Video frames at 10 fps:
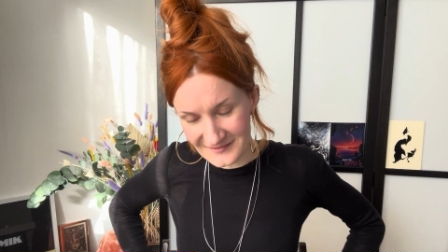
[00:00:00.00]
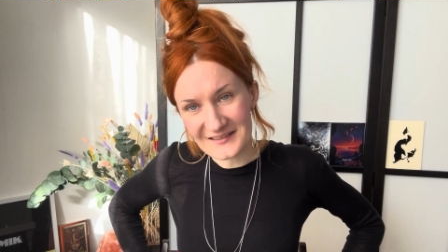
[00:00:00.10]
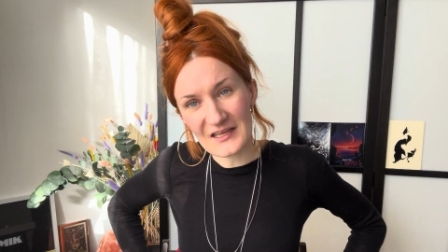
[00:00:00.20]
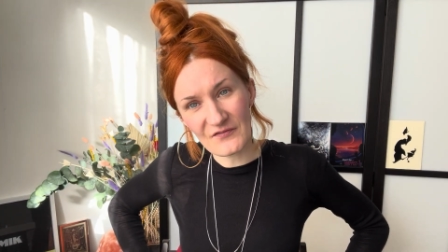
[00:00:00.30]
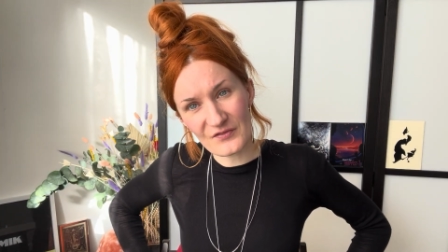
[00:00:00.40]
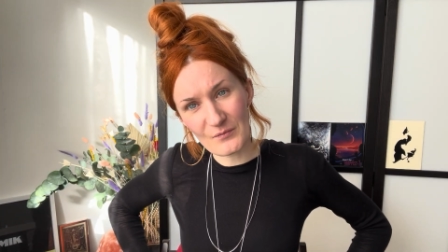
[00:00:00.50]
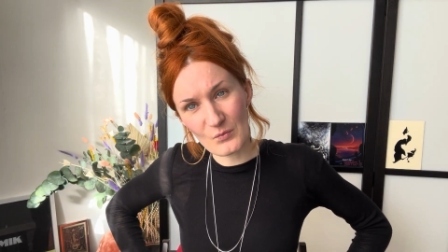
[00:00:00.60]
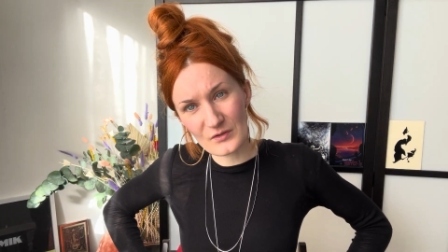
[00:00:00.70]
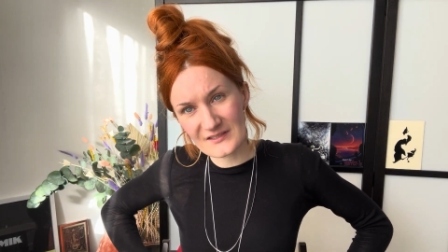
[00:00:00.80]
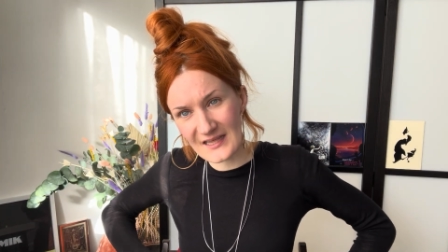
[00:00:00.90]
Give them
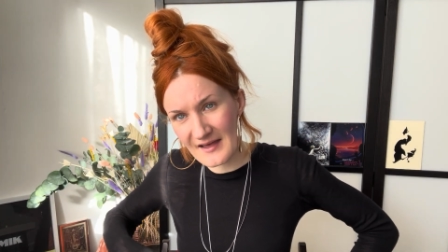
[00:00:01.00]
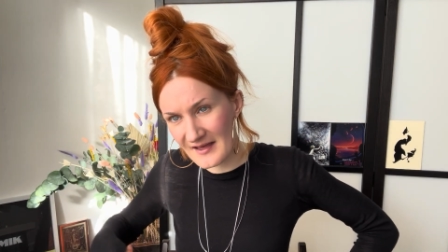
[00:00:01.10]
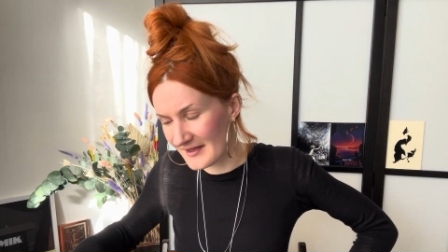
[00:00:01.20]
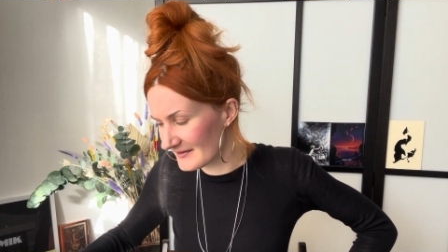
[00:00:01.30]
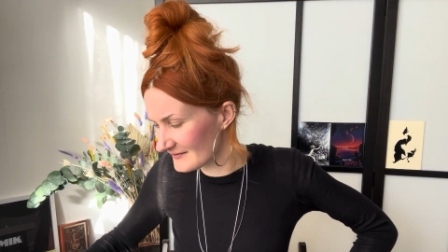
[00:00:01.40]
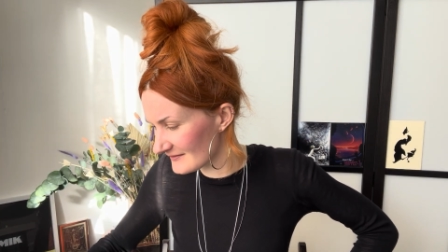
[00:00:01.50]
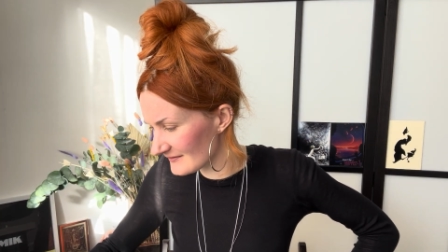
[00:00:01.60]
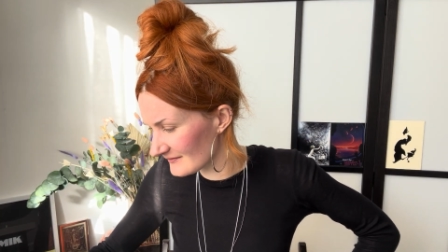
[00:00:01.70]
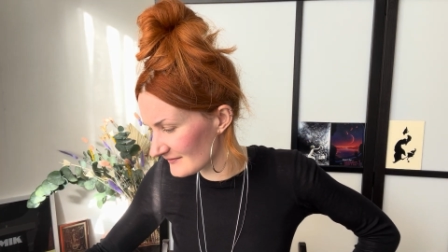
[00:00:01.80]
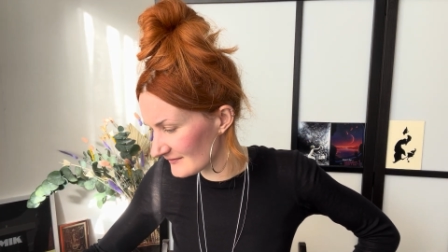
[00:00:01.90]
what's theirs.
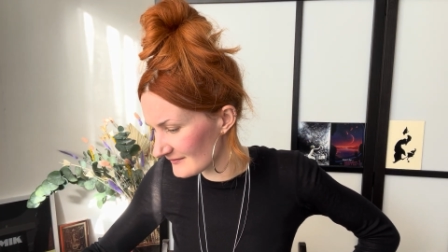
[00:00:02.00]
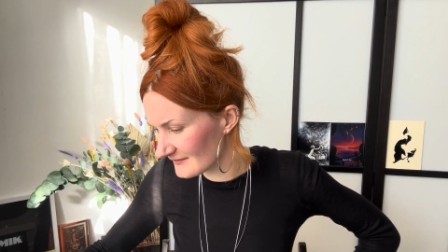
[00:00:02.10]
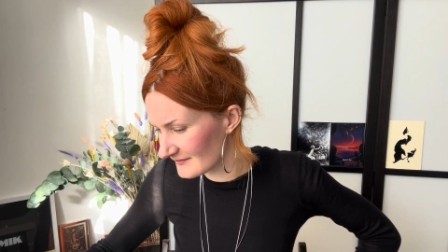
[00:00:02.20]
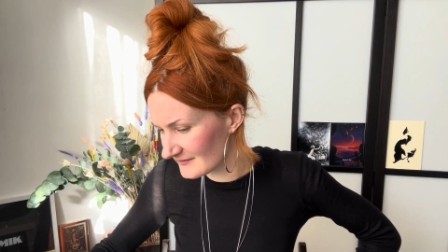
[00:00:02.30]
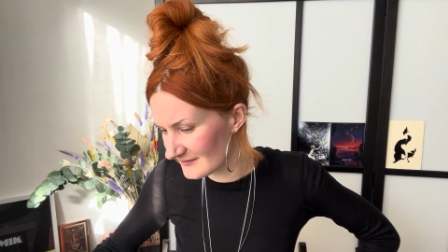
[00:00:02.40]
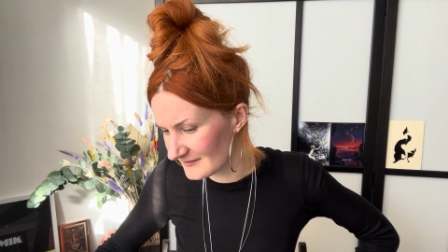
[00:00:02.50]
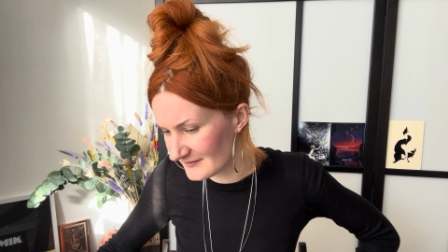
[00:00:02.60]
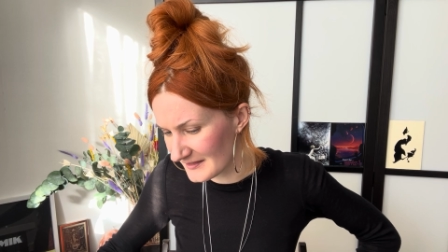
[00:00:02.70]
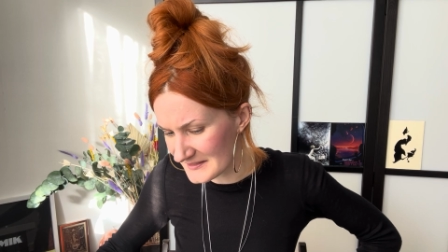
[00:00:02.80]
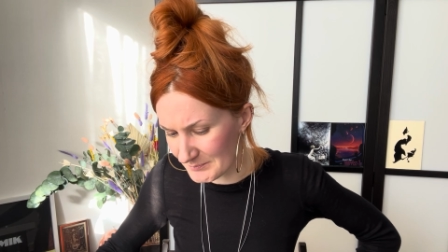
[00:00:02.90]

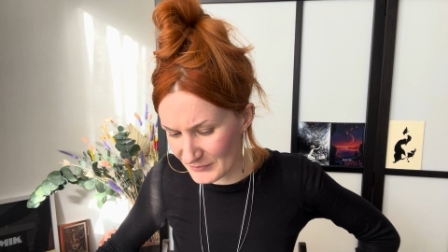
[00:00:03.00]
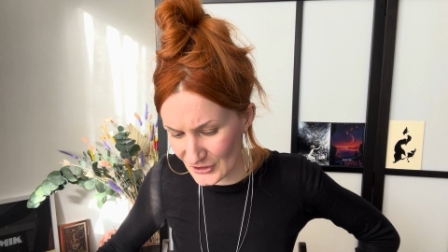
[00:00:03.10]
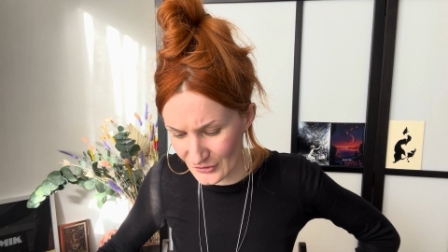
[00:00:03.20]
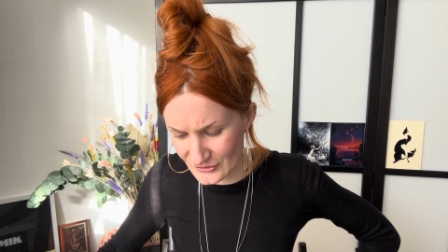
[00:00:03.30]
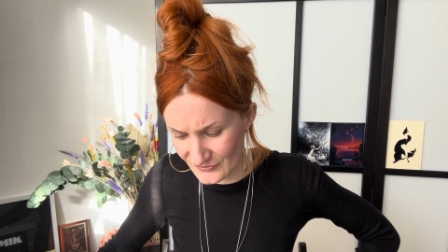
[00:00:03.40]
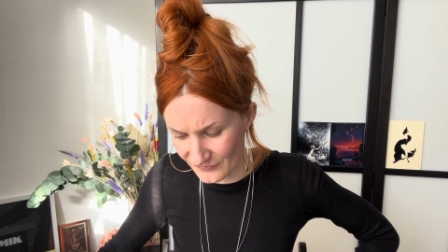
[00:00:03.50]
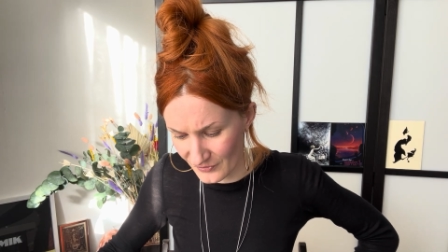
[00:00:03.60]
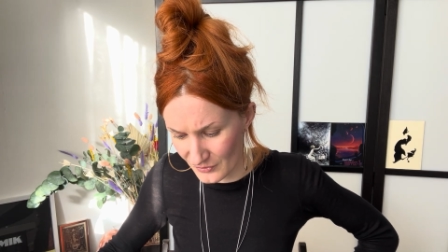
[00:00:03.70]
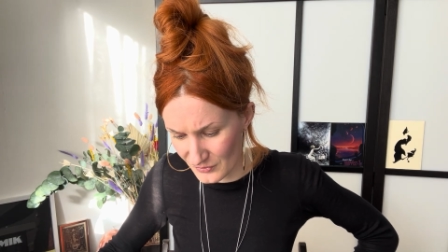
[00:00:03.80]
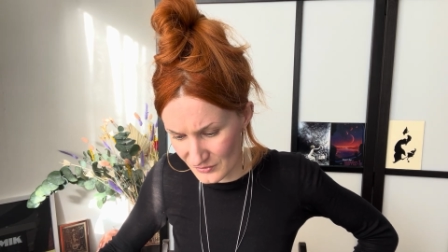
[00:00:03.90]
That's
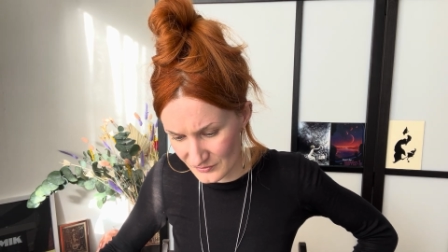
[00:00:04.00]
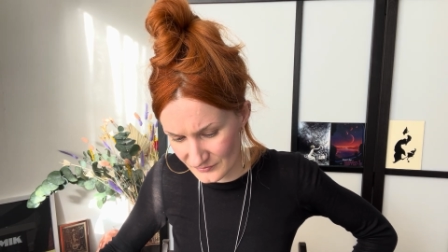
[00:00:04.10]
beautiful.